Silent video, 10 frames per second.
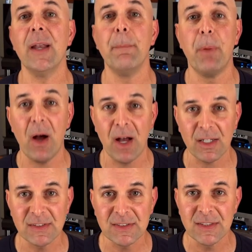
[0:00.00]

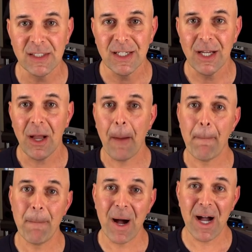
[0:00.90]
unbox
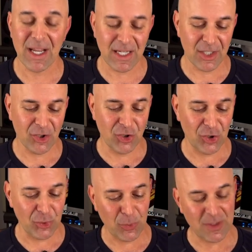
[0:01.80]
my
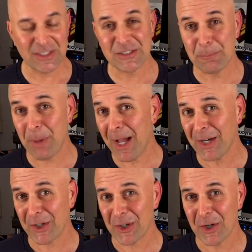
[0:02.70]
new
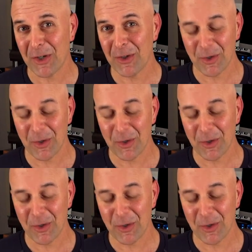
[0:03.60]
Spire,